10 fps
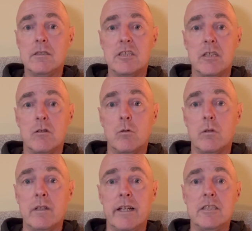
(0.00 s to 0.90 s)
general
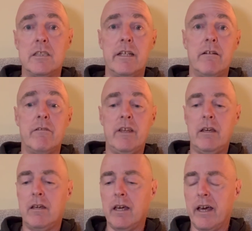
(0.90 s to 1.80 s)
election here in
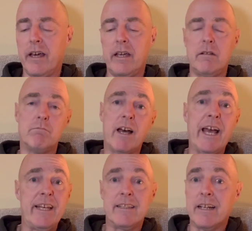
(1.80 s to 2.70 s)
the UK,
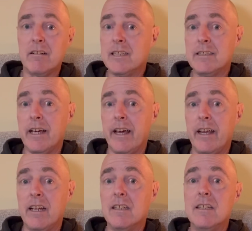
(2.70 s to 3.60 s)
8 out of 10.